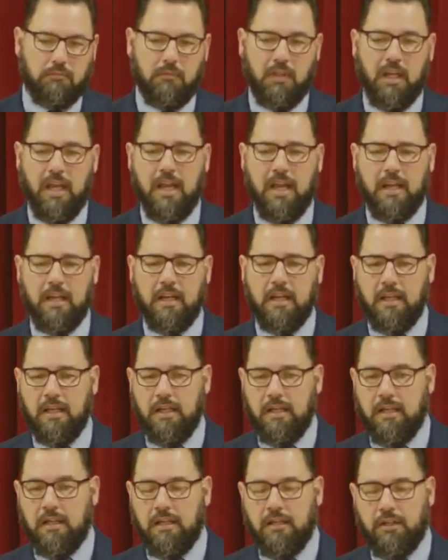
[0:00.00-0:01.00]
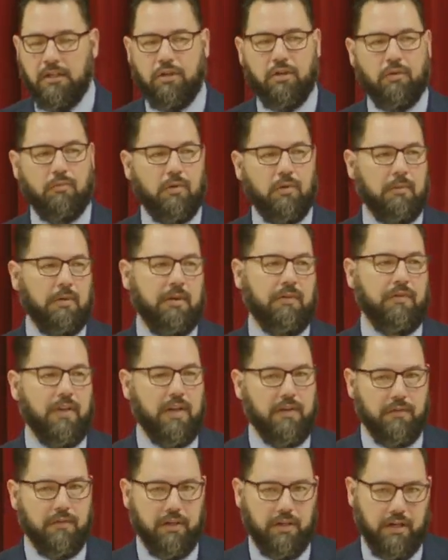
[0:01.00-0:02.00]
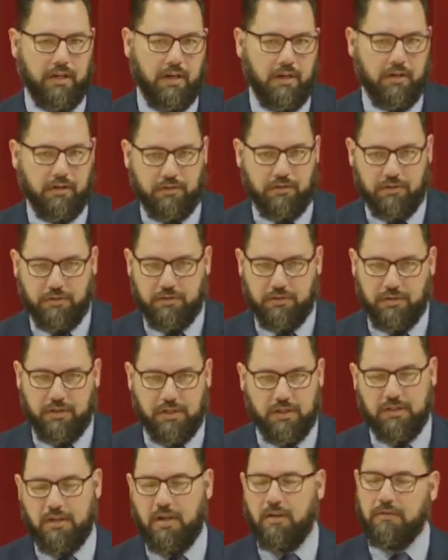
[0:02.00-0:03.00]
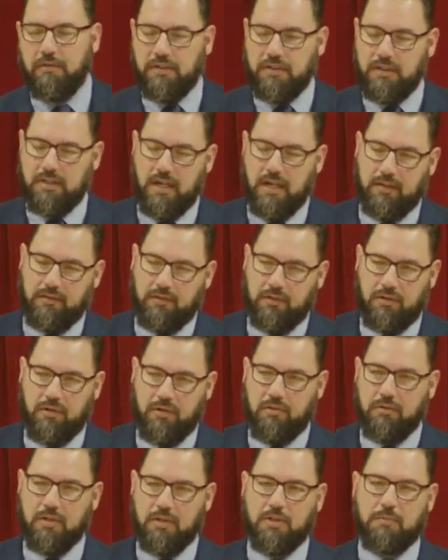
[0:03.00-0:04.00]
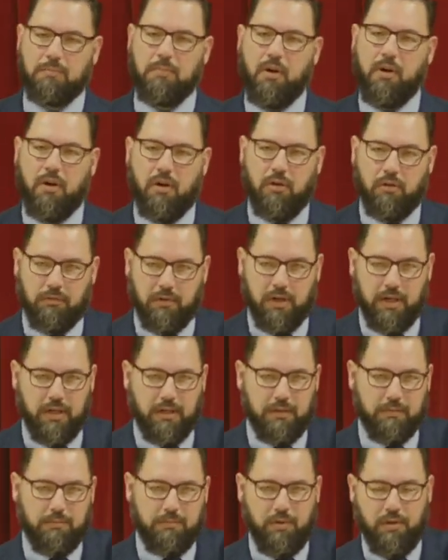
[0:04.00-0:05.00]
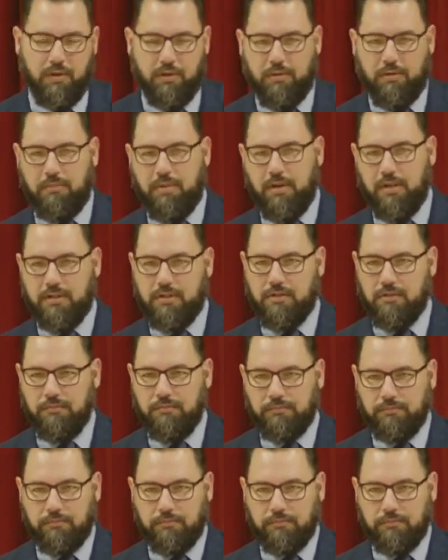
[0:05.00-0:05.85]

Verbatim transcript: and you know, one of my favorite characters you guys obviously have to know is Paul, right? Paul the Apostle.